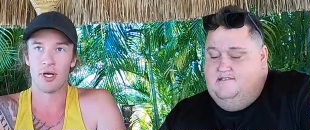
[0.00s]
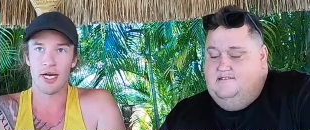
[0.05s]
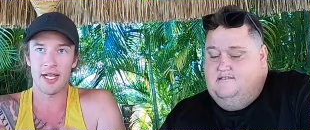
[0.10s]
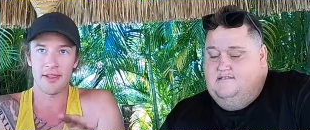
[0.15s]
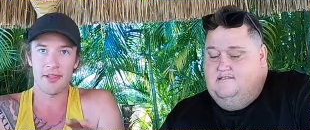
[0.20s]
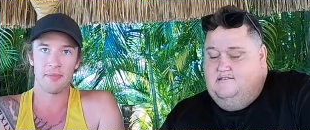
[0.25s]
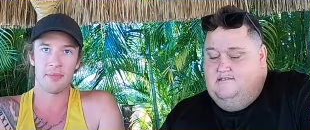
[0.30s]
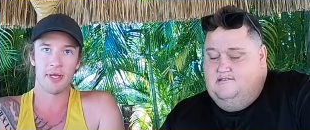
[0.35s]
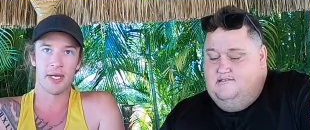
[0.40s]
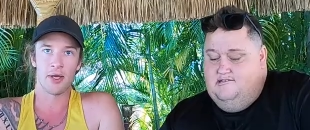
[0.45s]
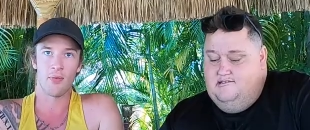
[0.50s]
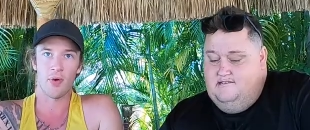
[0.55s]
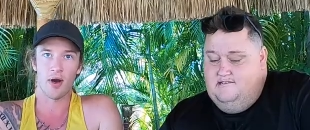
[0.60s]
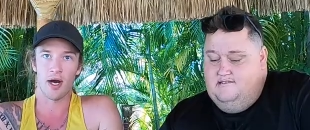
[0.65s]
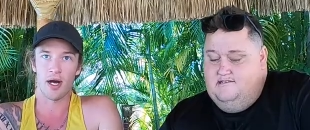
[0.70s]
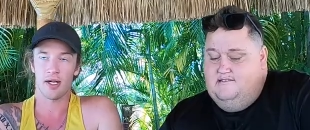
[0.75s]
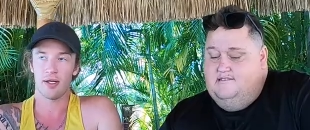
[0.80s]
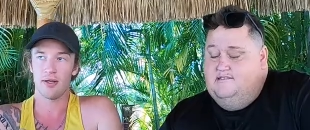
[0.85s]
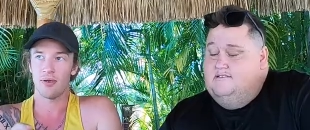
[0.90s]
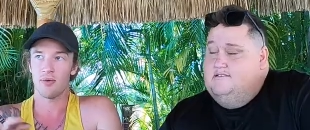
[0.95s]
Speaker 1: But in the
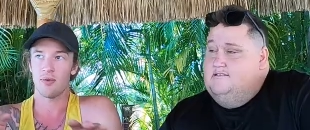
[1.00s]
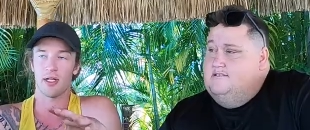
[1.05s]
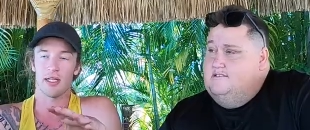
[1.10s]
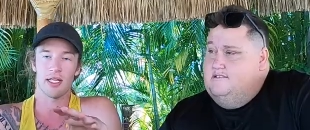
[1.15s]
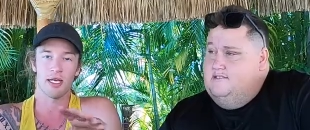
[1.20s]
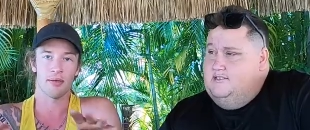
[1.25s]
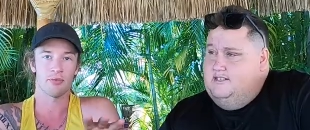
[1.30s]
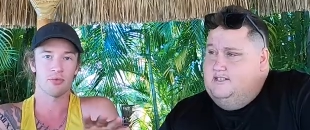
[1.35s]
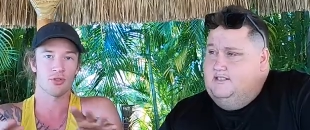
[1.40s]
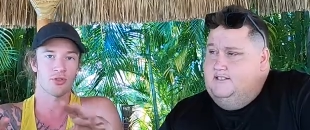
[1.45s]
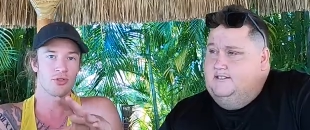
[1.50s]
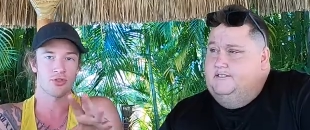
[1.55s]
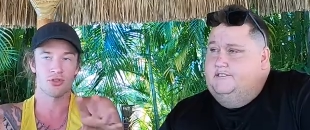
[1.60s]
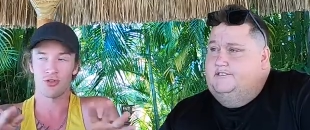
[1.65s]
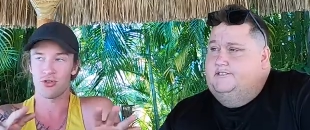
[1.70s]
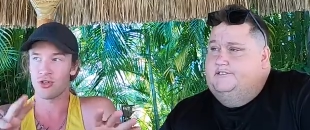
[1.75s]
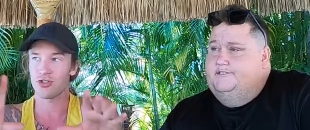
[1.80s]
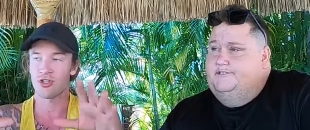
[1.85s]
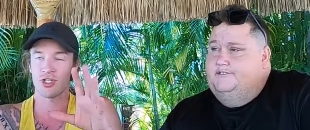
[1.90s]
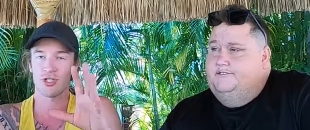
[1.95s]
meanwhile, while I'm
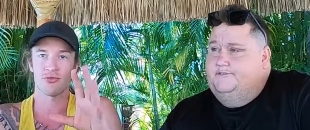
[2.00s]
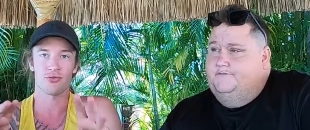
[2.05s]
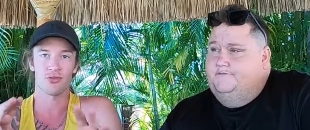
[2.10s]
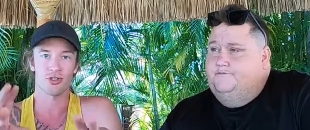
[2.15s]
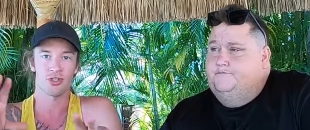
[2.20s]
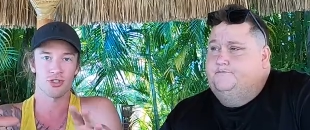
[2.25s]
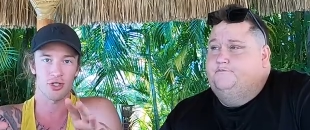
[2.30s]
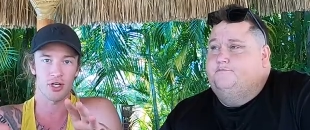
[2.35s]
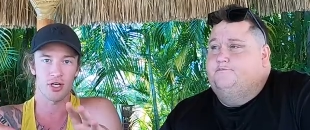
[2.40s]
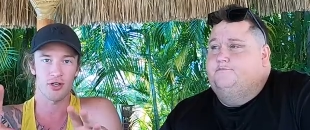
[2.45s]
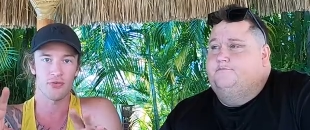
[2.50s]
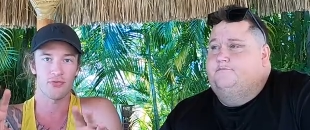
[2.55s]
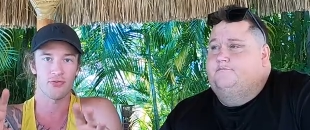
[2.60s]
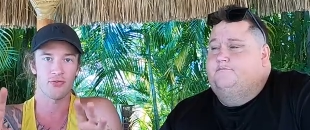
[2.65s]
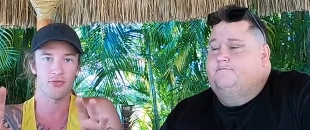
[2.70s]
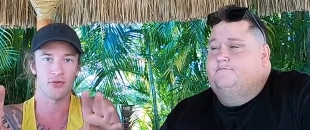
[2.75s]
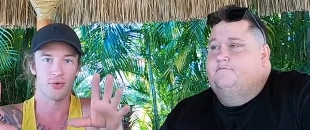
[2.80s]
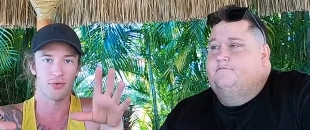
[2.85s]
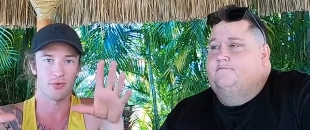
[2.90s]
searching for stuff,